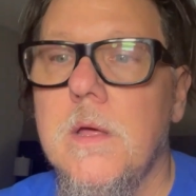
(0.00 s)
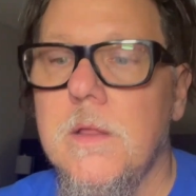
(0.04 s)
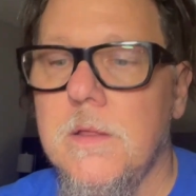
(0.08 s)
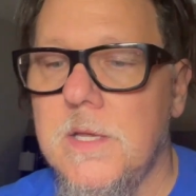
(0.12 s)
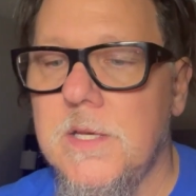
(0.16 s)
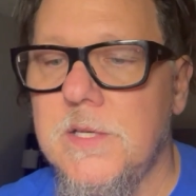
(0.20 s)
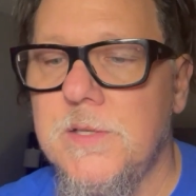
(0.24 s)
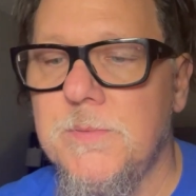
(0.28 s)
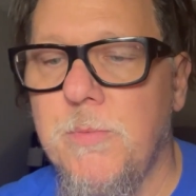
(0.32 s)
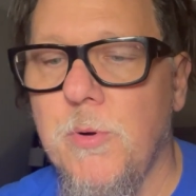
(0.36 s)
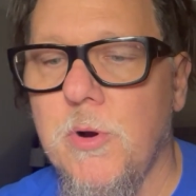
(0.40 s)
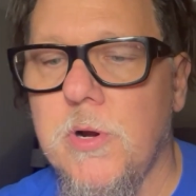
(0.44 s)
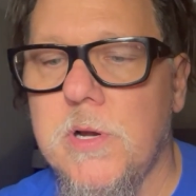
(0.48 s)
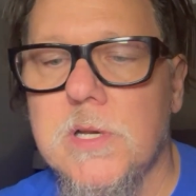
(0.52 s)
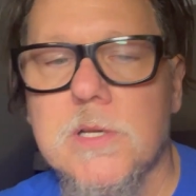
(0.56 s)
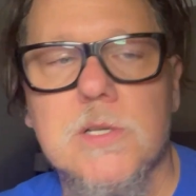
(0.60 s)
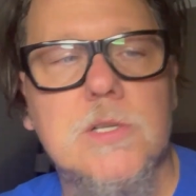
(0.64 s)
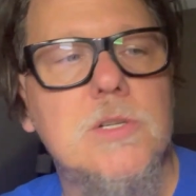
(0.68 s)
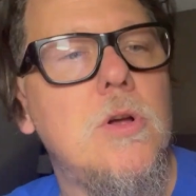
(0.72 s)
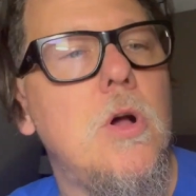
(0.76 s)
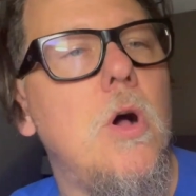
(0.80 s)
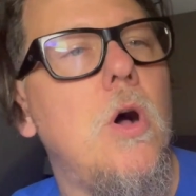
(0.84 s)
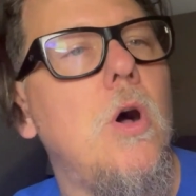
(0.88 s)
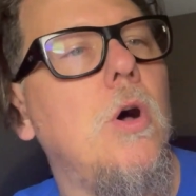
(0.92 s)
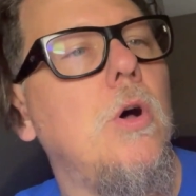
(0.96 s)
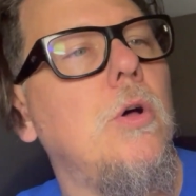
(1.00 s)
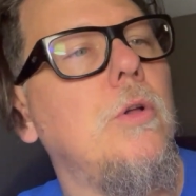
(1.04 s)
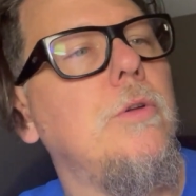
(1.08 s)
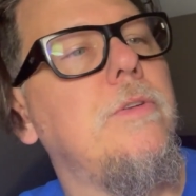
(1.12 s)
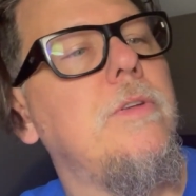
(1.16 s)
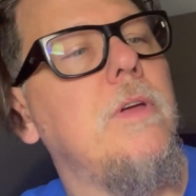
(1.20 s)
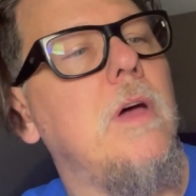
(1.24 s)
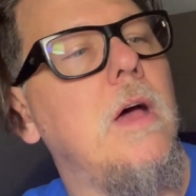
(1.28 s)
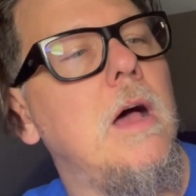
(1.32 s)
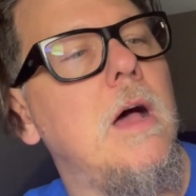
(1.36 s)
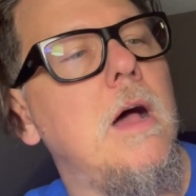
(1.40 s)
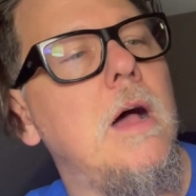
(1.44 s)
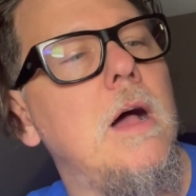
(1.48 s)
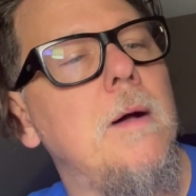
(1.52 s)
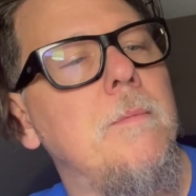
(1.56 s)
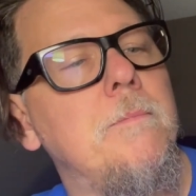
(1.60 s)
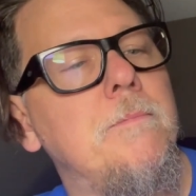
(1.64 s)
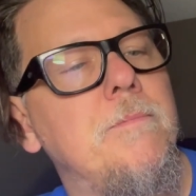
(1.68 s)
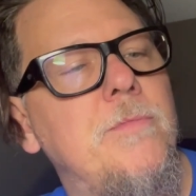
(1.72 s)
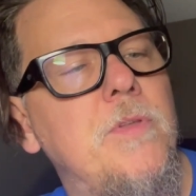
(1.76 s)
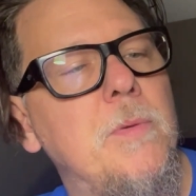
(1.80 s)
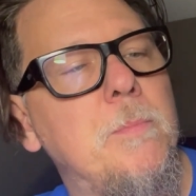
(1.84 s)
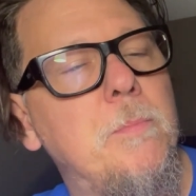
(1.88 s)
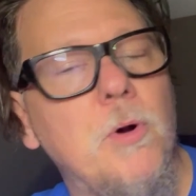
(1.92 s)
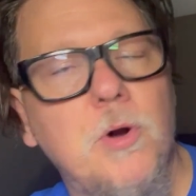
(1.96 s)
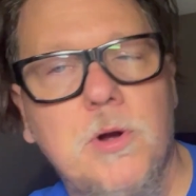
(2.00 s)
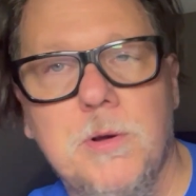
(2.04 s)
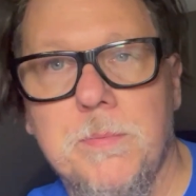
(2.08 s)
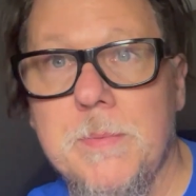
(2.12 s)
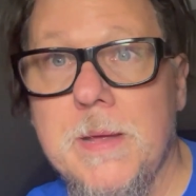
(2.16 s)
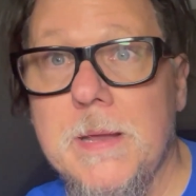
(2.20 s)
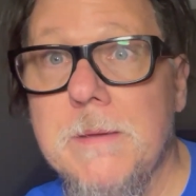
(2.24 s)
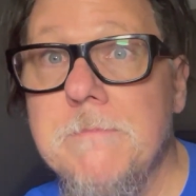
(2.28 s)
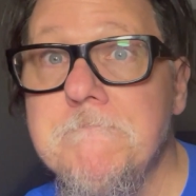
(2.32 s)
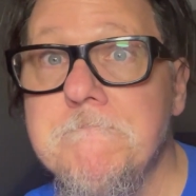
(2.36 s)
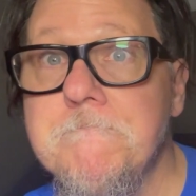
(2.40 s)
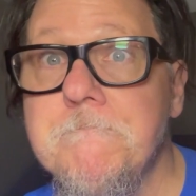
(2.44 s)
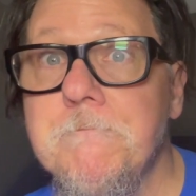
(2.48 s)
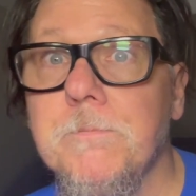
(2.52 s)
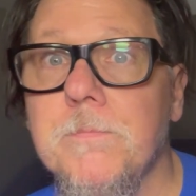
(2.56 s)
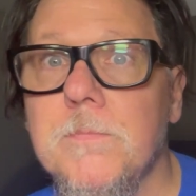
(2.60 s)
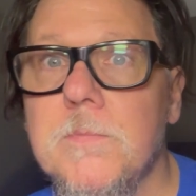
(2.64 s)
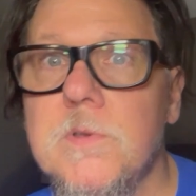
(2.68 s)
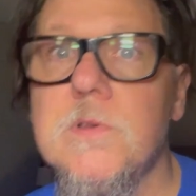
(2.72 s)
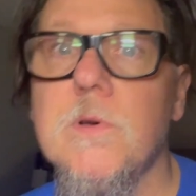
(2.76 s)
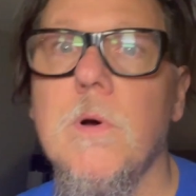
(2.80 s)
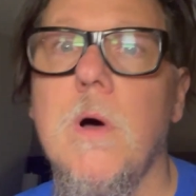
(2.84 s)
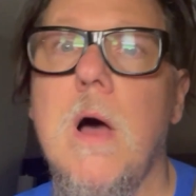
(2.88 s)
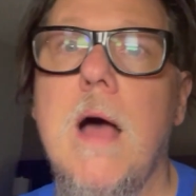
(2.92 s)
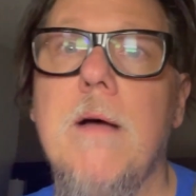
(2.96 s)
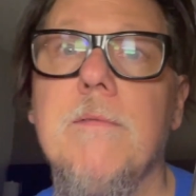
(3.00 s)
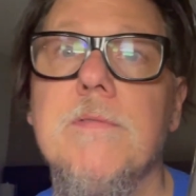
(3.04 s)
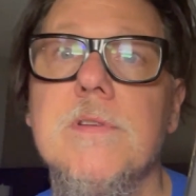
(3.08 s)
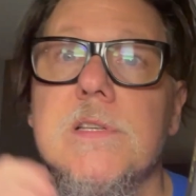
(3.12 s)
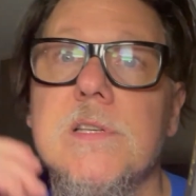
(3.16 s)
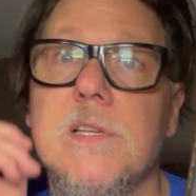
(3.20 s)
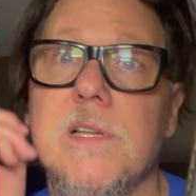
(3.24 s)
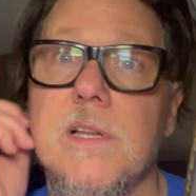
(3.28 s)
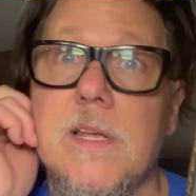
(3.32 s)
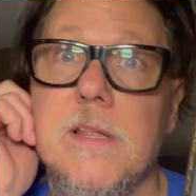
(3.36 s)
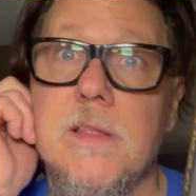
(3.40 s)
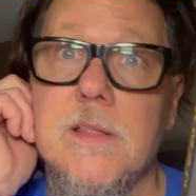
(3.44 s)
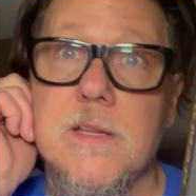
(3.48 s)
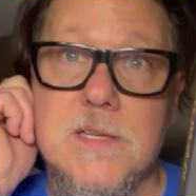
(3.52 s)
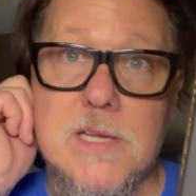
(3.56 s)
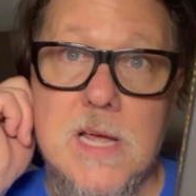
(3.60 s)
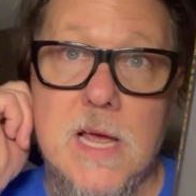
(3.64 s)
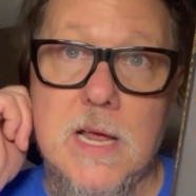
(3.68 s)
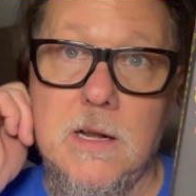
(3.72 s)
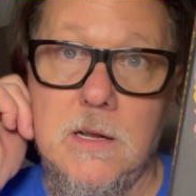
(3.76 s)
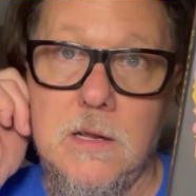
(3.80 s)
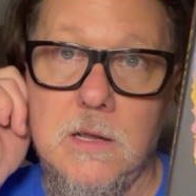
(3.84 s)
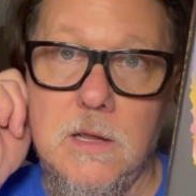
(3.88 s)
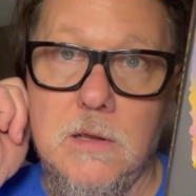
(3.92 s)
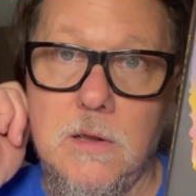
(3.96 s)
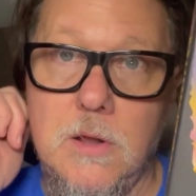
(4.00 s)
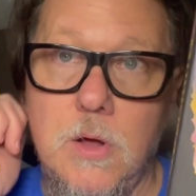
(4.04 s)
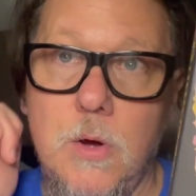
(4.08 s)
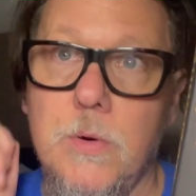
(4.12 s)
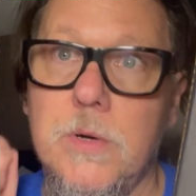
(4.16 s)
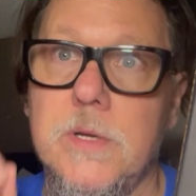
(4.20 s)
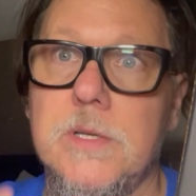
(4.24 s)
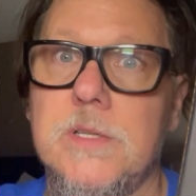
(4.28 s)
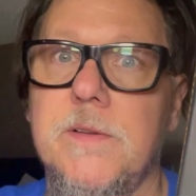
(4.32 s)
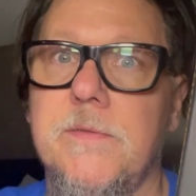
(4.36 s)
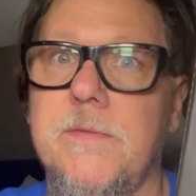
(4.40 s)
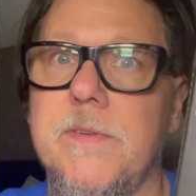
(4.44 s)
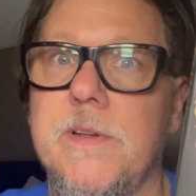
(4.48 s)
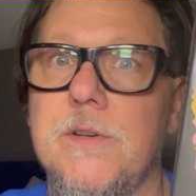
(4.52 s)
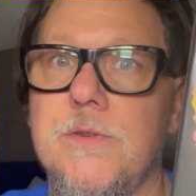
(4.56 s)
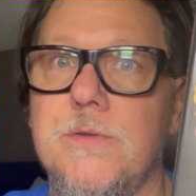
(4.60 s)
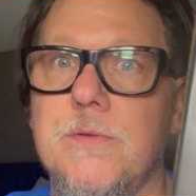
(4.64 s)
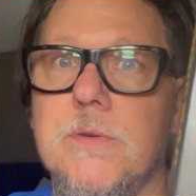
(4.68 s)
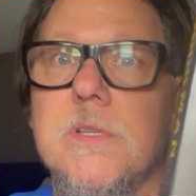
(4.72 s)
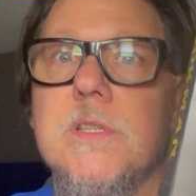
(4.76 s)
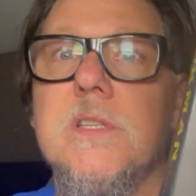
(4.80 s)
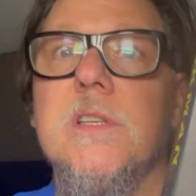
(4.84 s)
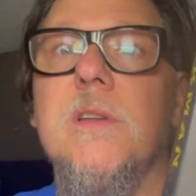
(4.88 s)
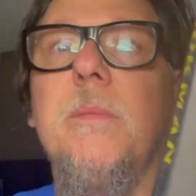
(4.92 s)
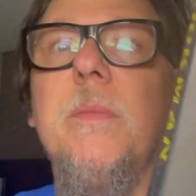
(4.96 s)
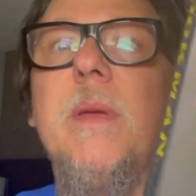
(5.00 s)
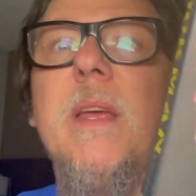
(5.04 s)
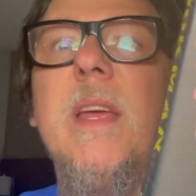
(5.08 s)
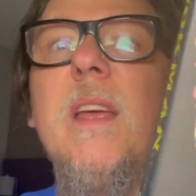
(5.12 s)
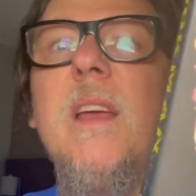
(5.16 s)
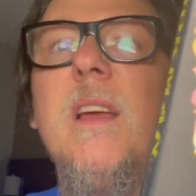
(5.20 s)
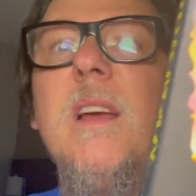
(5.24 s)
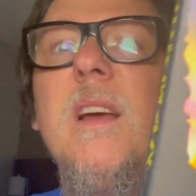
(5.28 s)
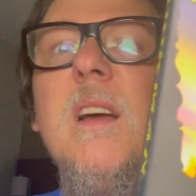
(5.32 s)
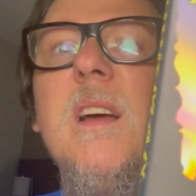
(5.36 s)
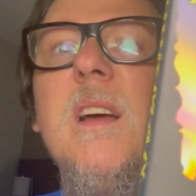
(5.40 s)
This book is called The Bookman. So obviously the title alone is of interest to me.